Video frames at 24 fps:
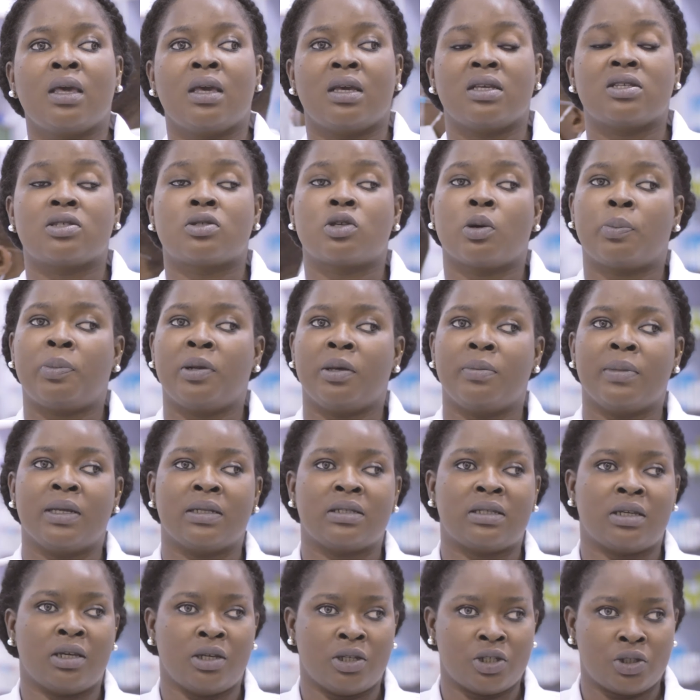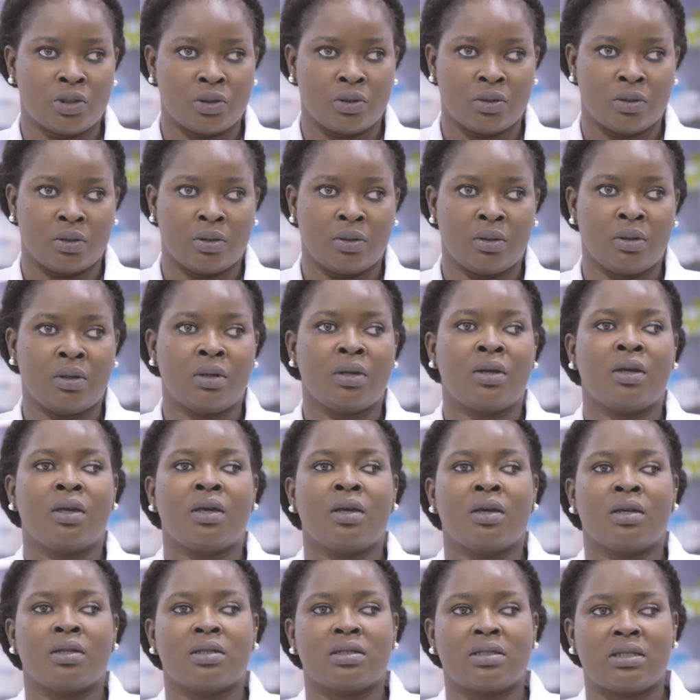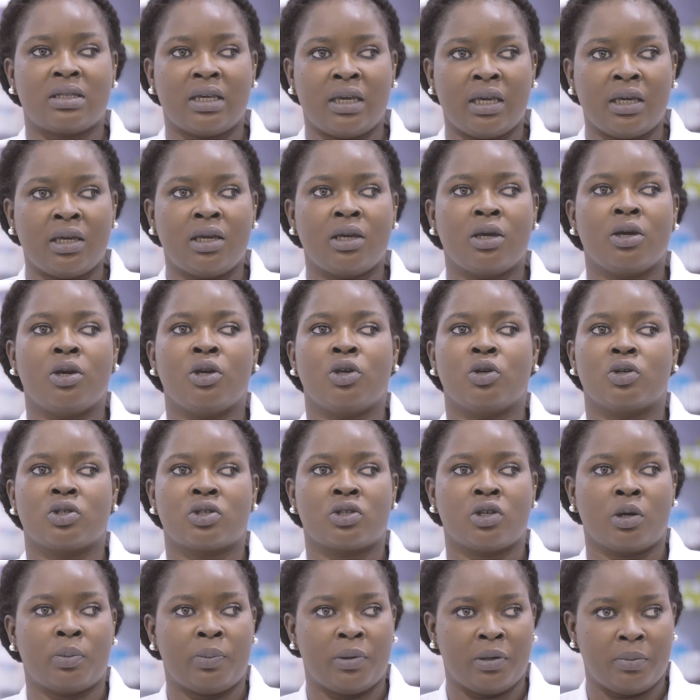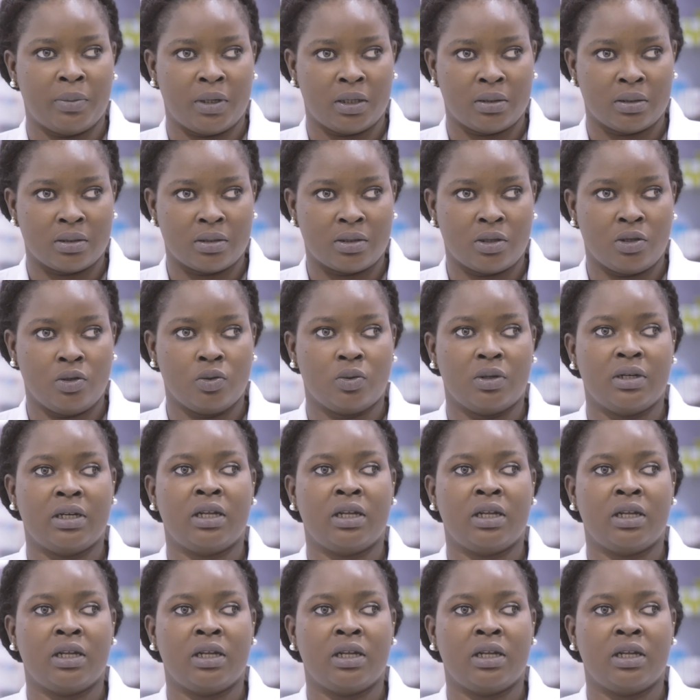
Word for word: is supplementation. Take your supplements. You are